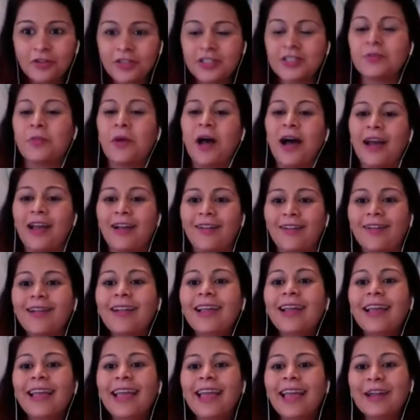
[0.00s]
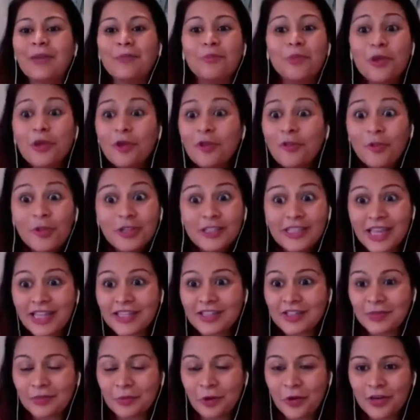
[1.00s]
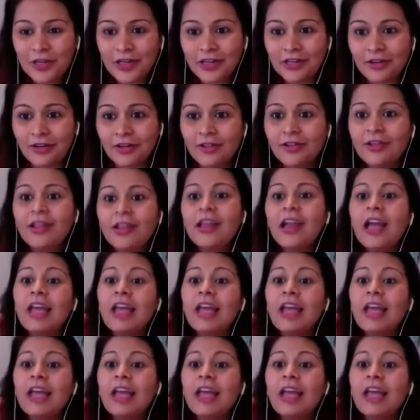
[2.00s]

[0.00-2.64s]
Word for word: smile and a beautiful testimonial